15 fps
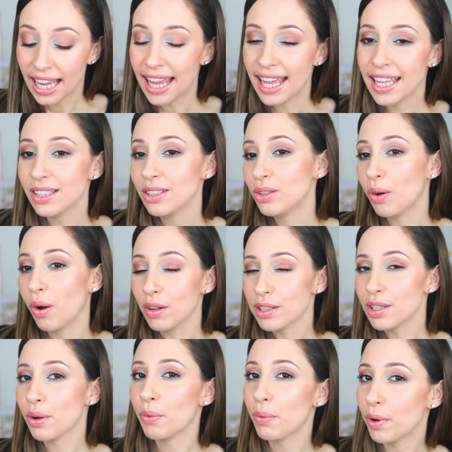and you
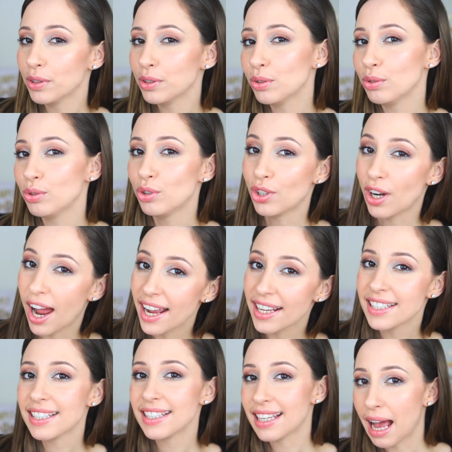also want to try
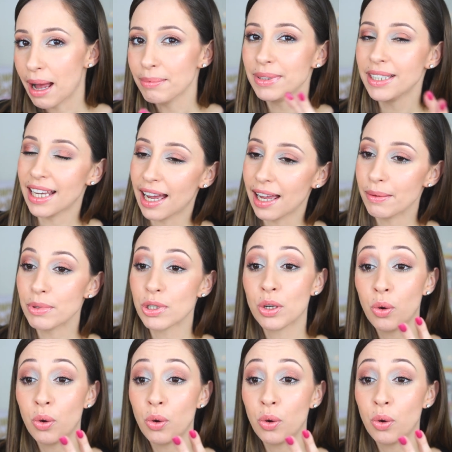sometimes